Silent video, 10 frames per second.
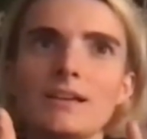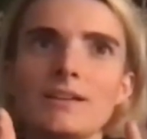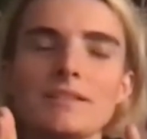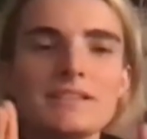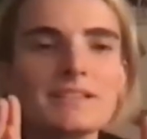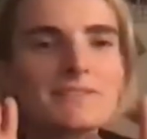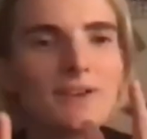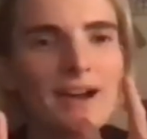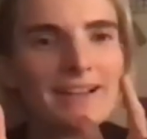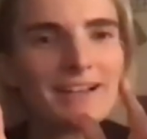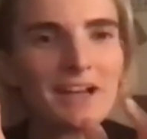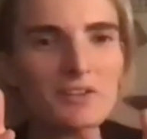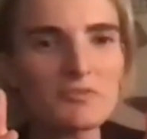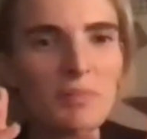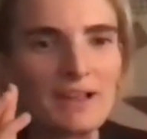There's this fine
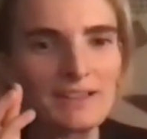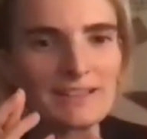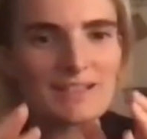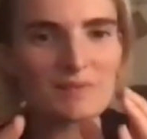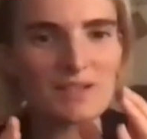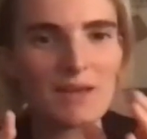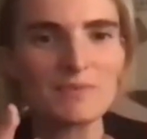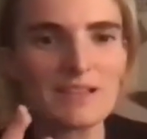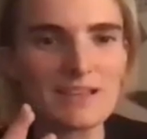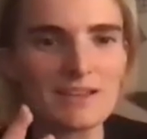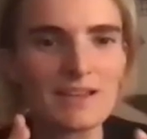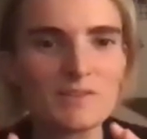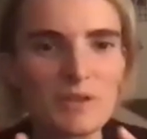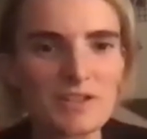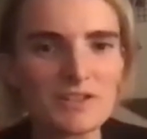kind of balance sometimes. And as
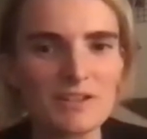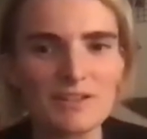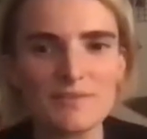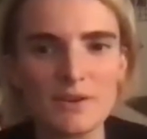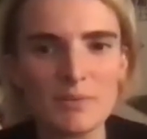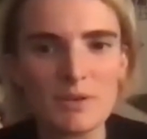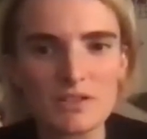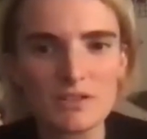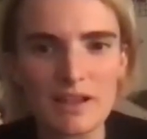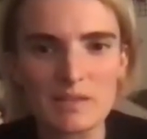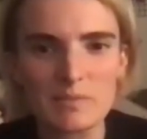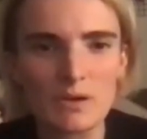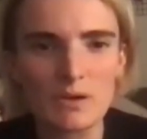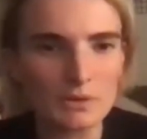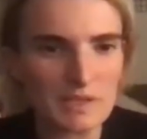you mentioned, it's very much, it has to be
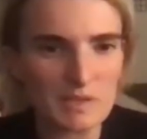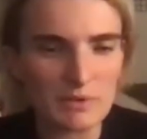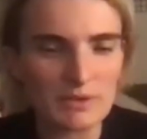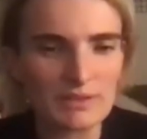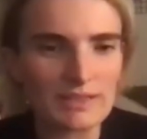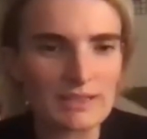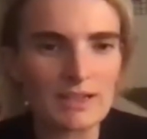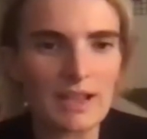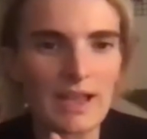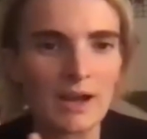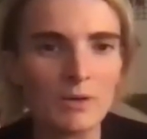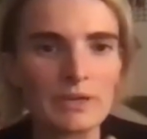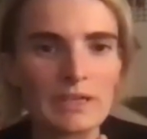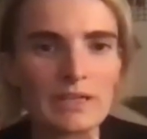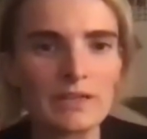Holy Spirit led in how
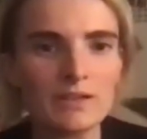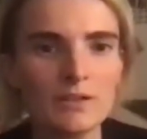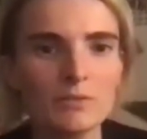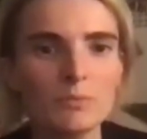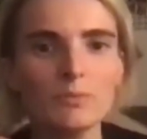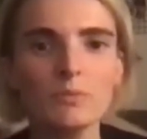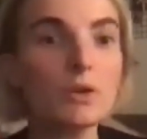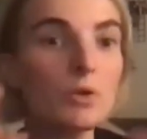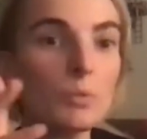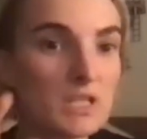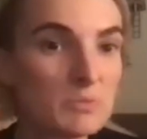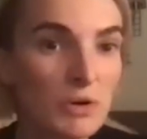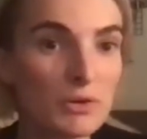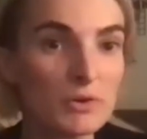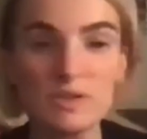we know when to
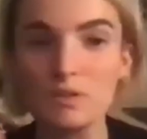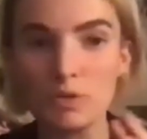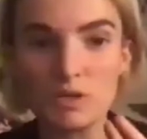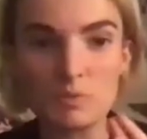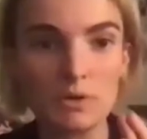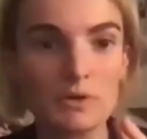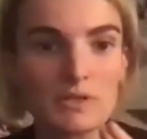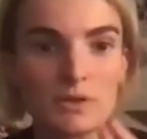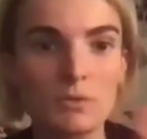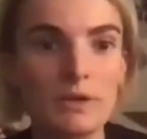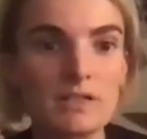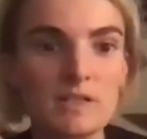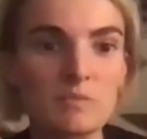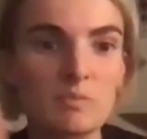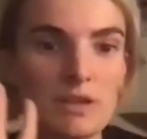post and what to post, you know, when to
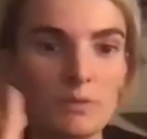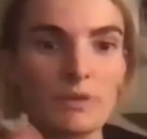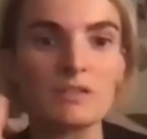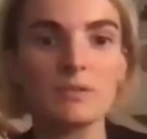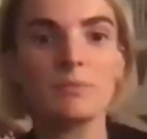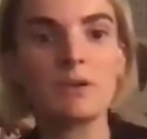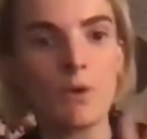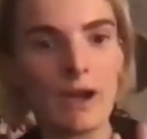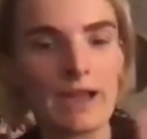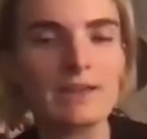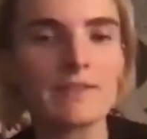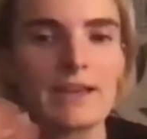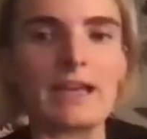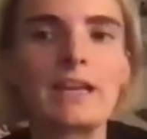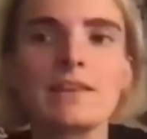speak and when to be quiet and
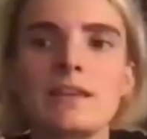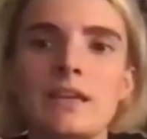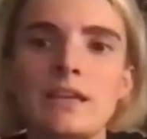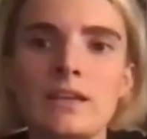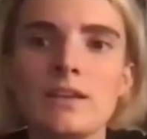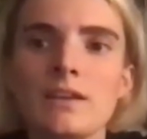that kind of thing.